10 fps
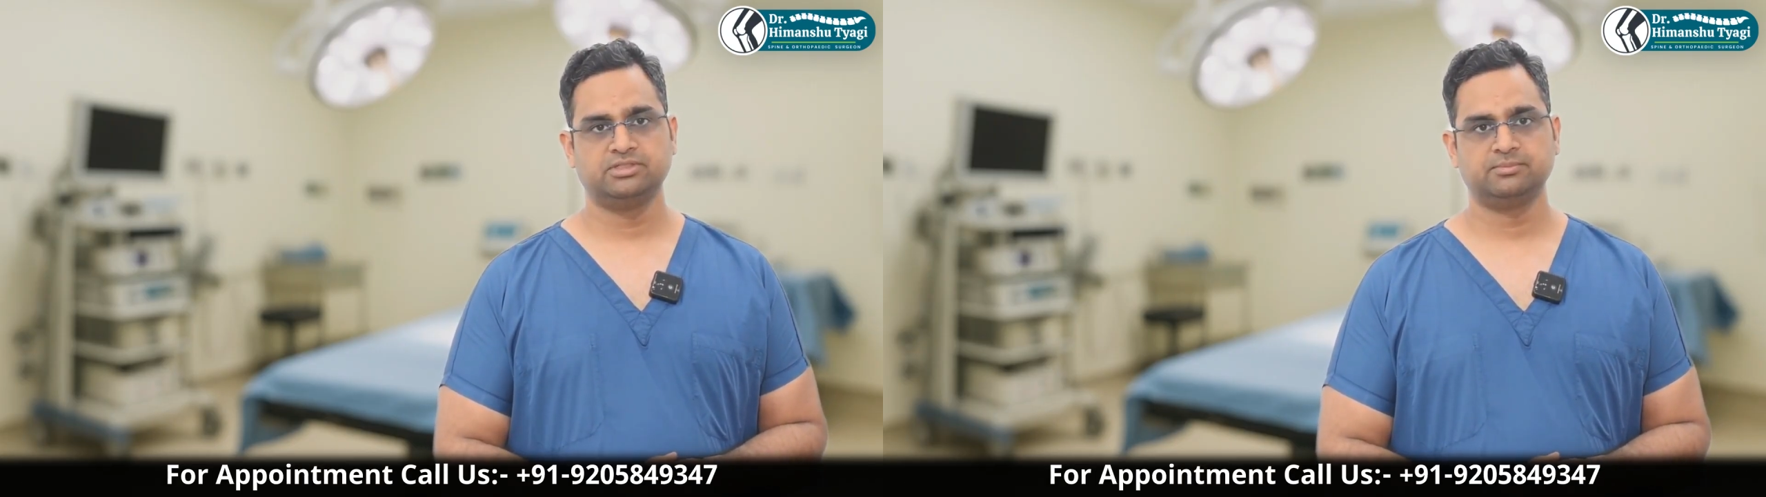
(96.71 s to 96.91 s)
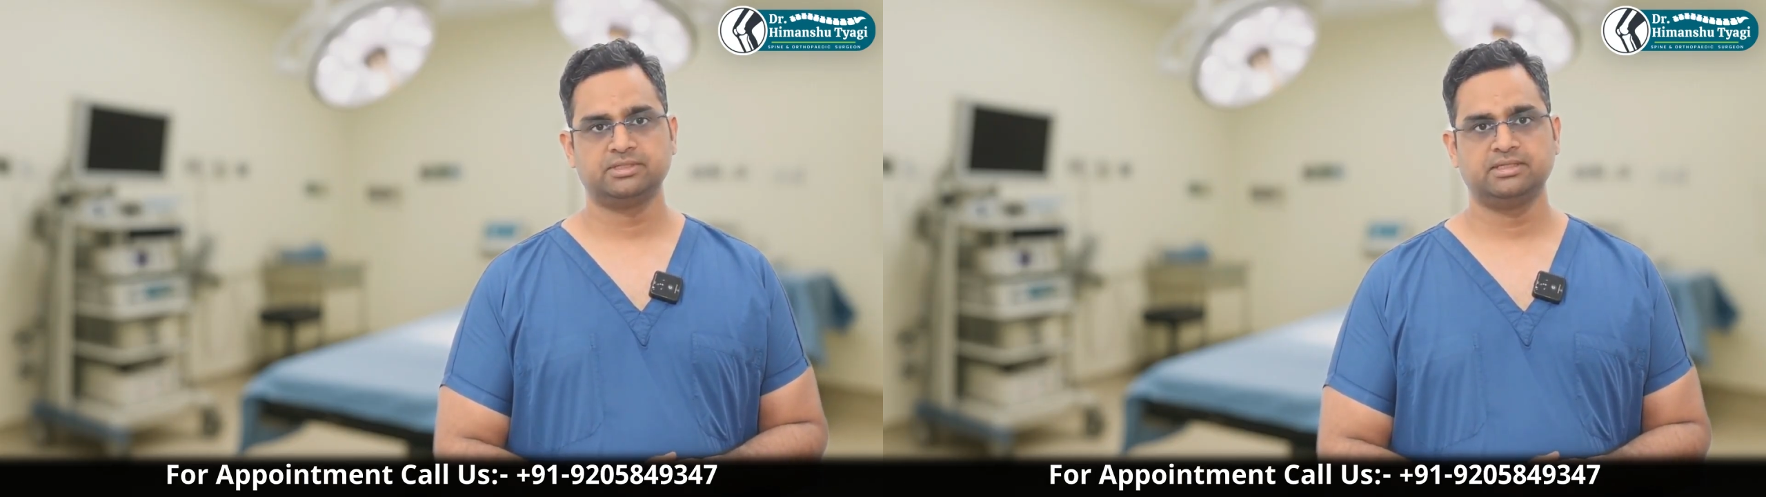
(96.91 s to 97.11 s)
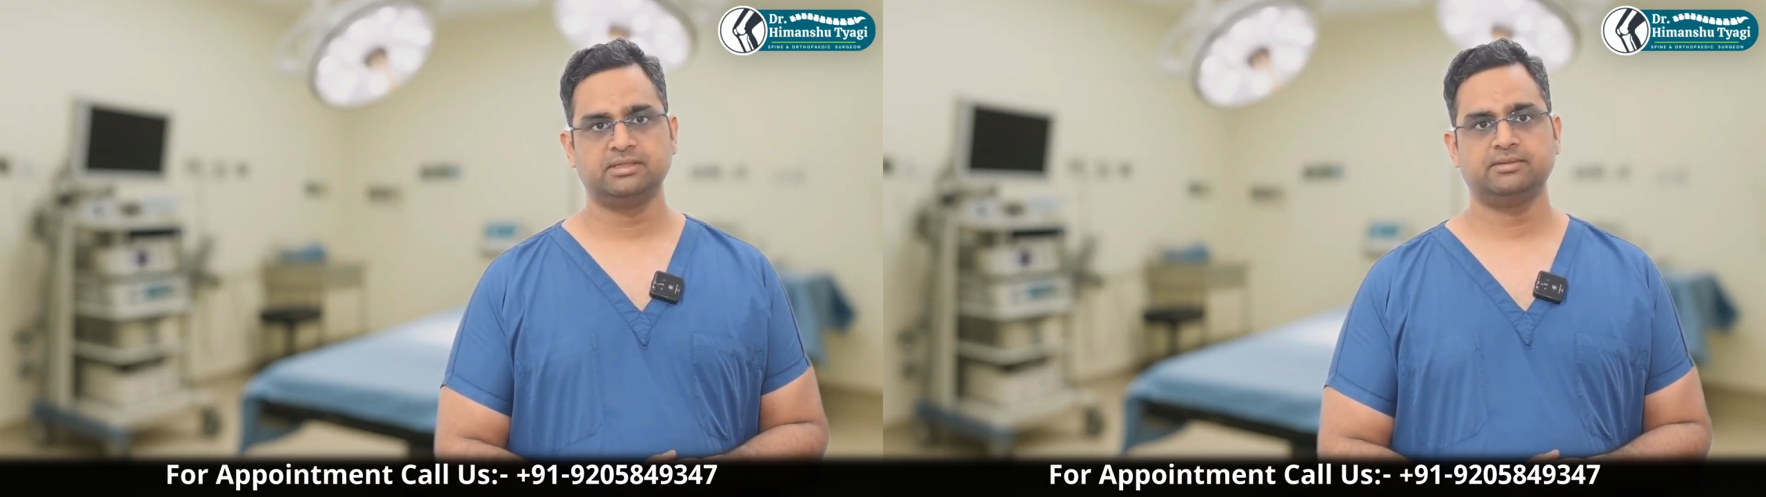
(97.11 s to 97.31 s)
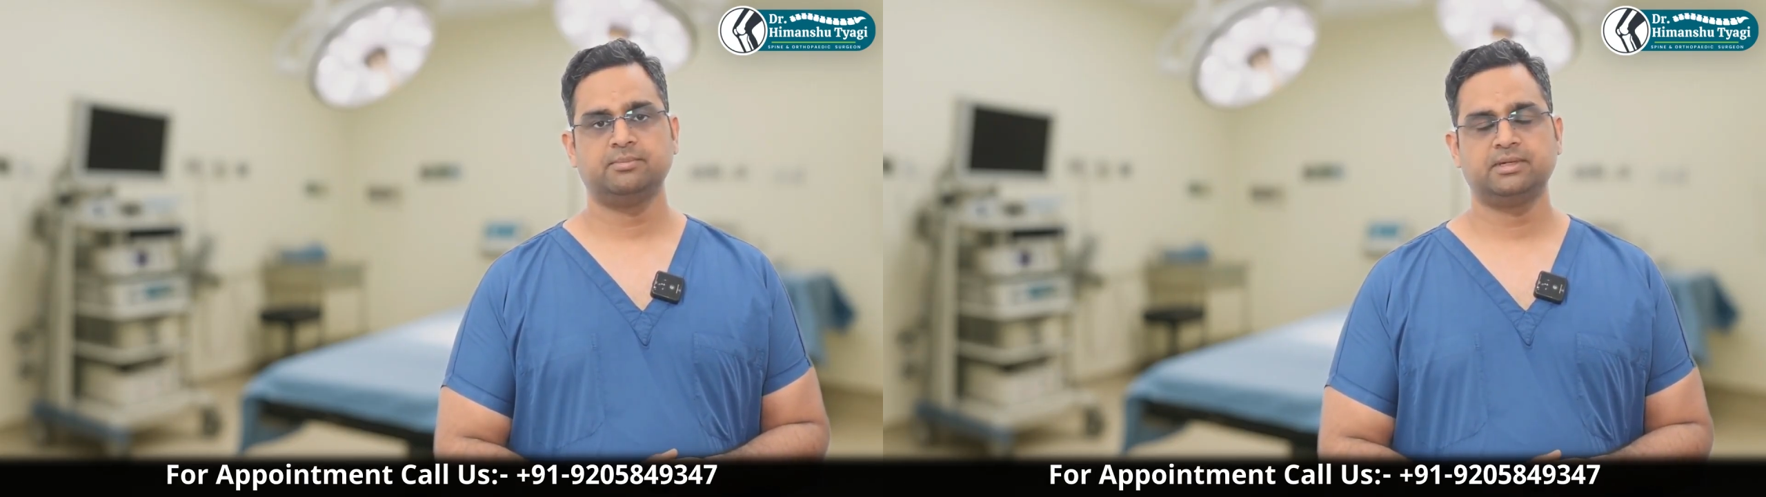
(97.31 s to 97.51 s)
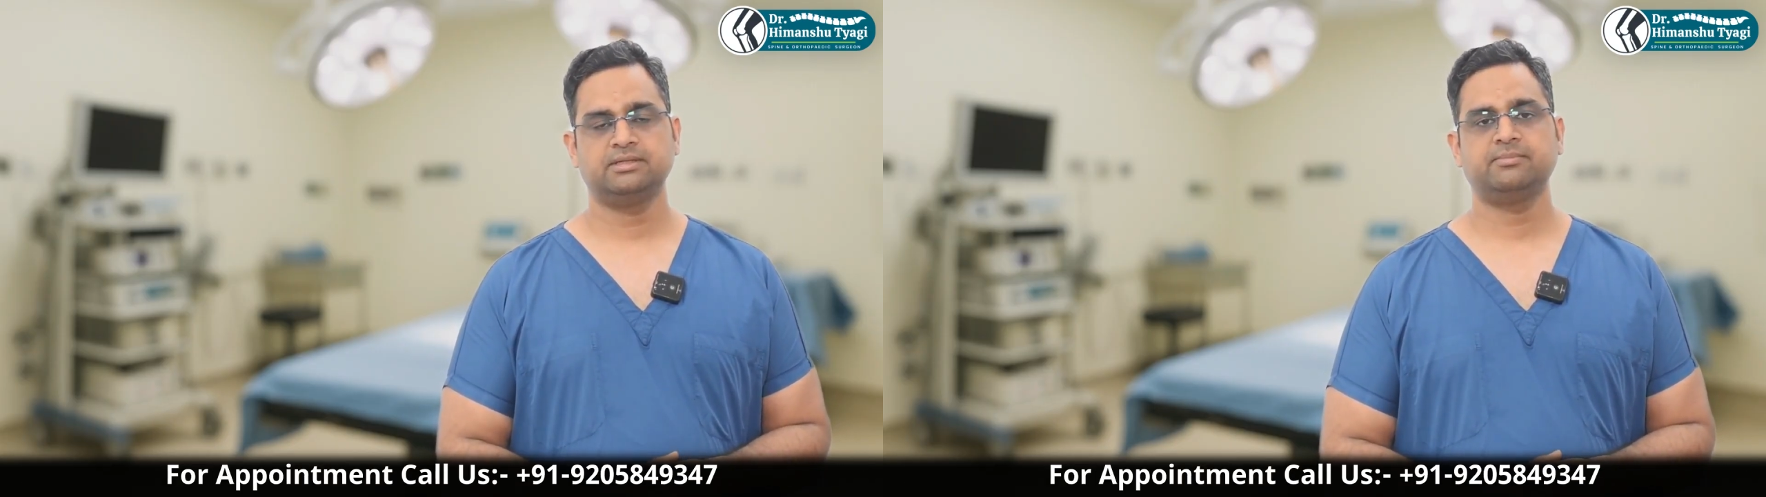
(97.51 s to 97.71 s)
cemented hip
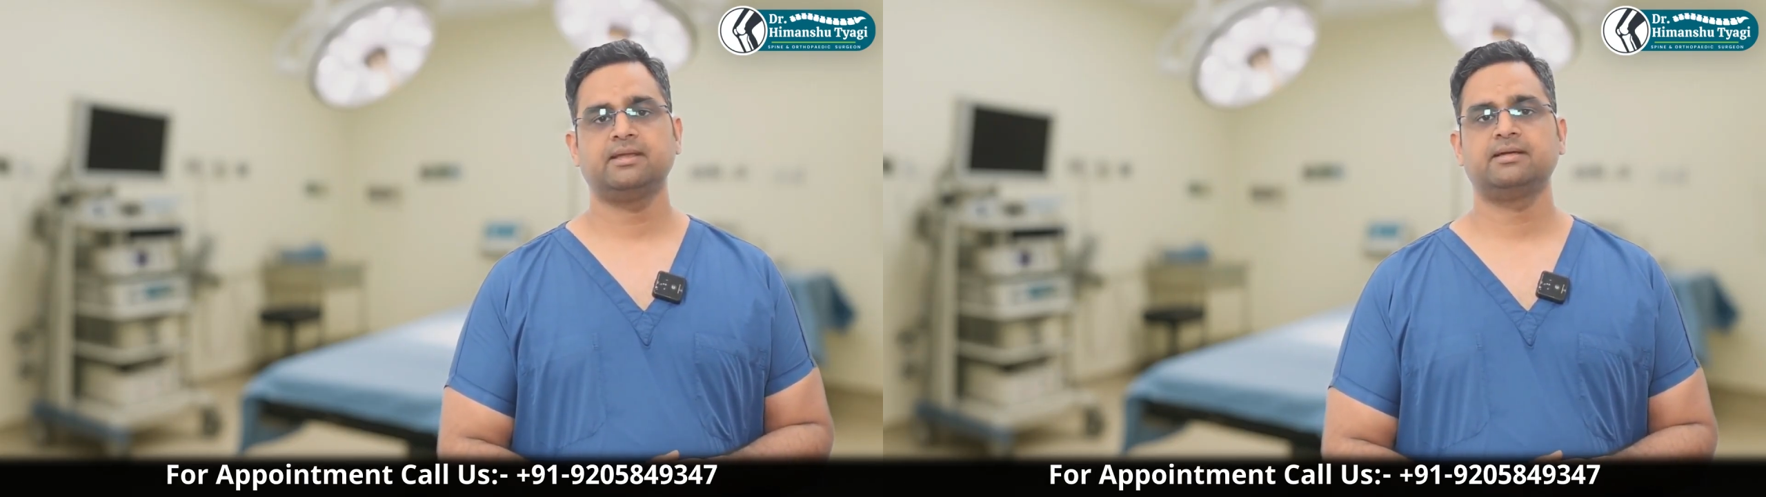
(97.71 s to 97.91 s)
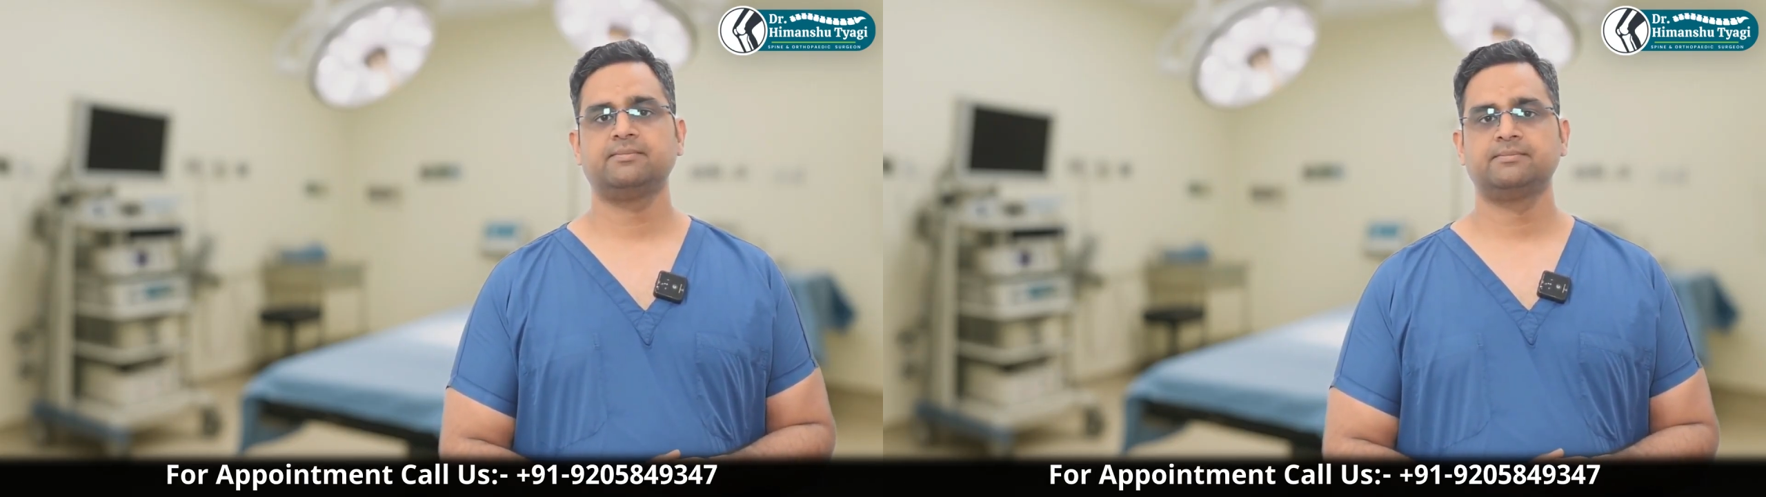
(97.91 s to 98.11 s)
replacement.